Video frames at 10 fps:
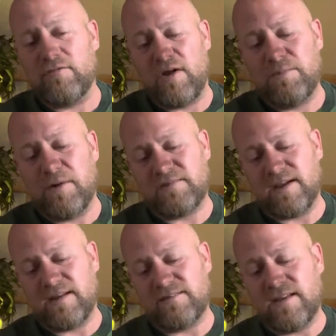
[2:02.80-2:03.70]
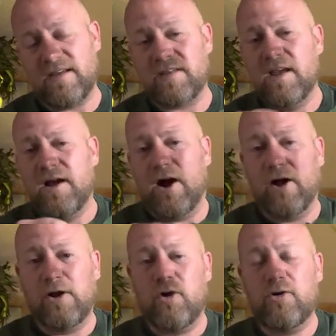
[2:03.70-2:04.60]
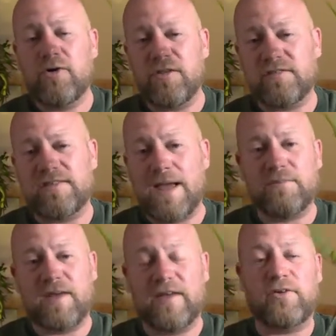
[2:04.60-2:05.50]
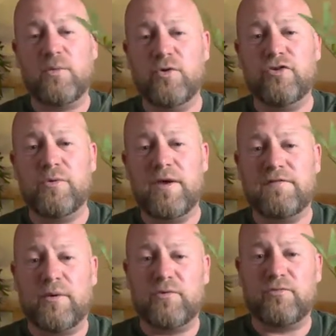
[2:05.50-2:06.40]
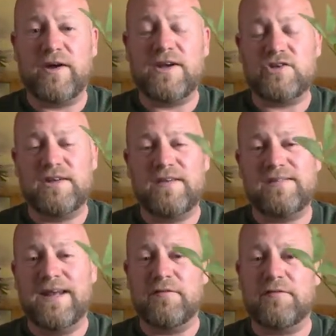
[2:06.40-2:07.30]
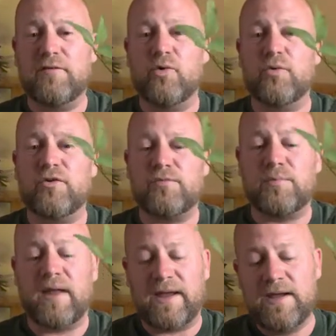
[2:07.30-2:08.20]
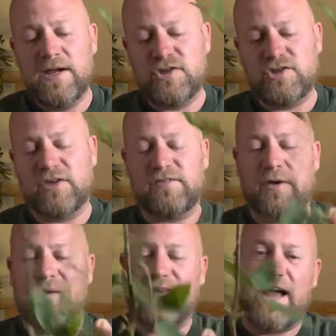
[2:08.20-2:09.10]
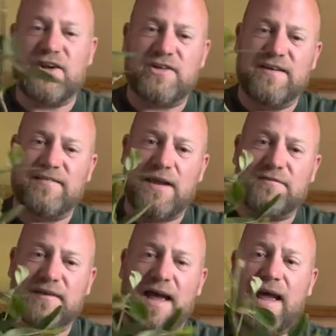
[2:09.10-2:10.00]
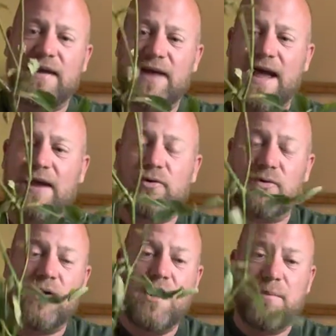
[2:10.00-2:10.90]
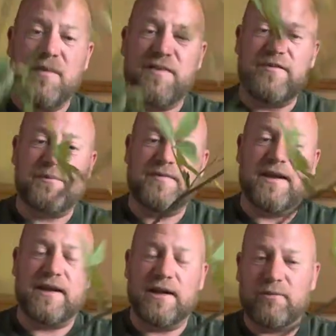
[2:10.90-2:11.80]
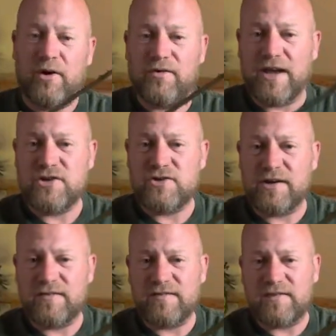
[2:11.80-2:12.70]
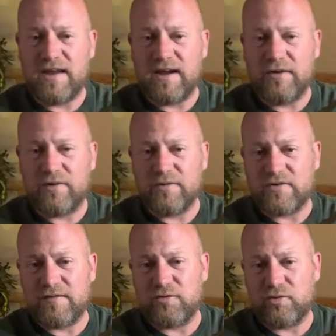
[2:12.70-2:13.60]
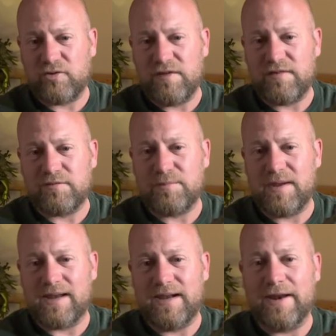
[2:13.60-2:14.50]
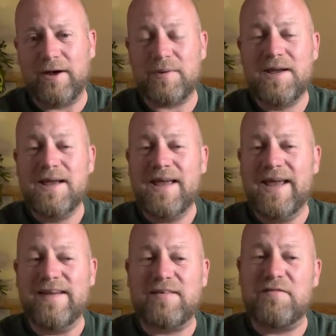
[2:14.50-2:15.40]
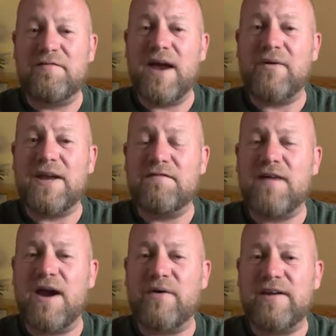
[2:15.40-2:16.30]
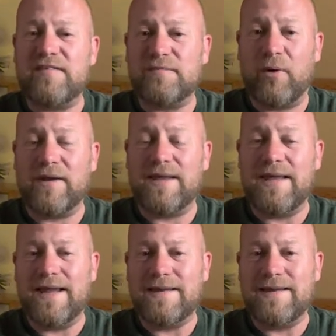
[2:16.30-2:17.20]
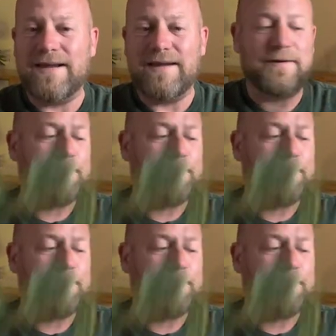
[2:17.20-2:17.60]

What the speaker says: run my secateurs along the stems as I would do if I was arranging this in a floral display, just so it's actually safe to handle. But this particular rose, as you can see, I don't know if that's picking that up, is very, very spiky indeed.